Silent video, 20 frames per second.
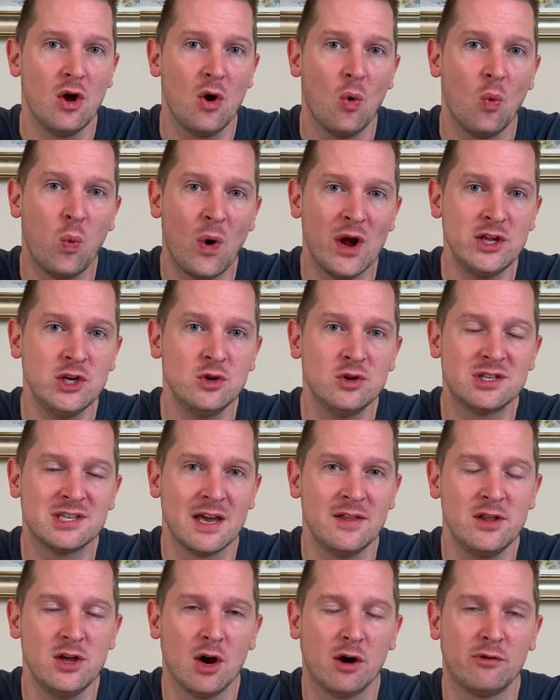when you
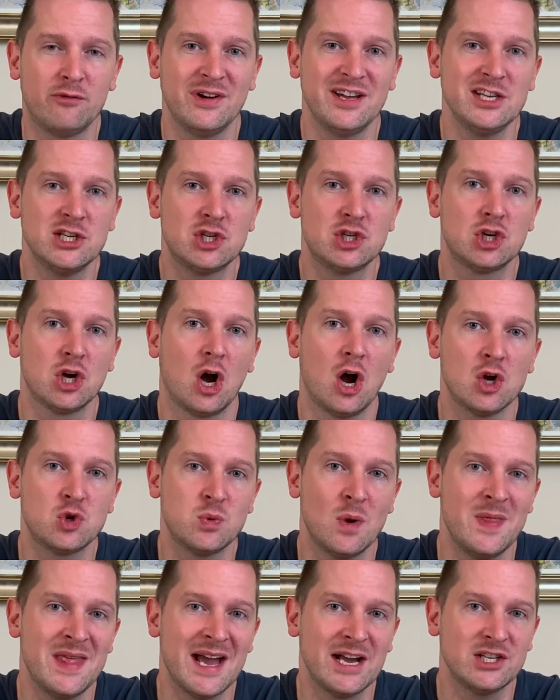send the offer, it's charged
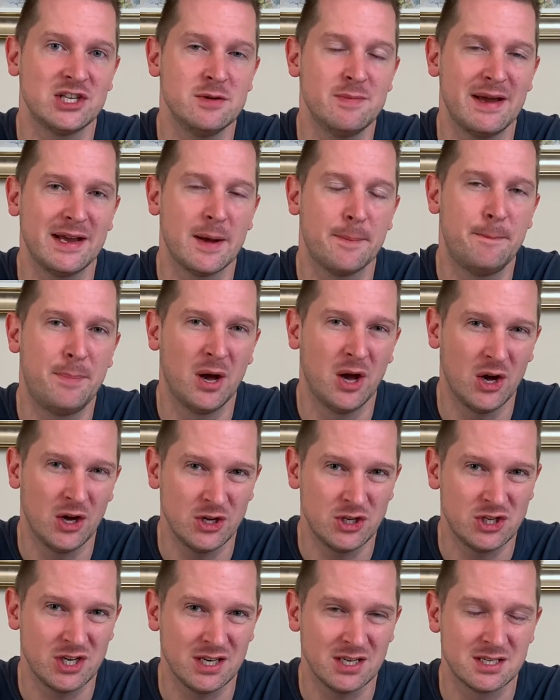when they actually make a
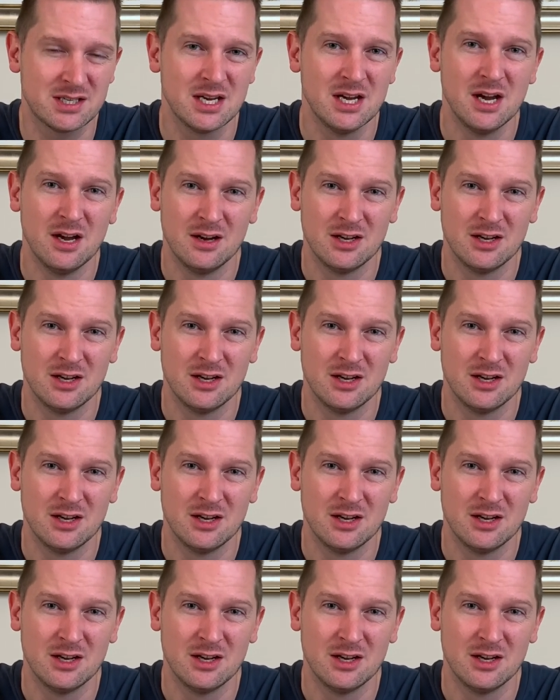purchase.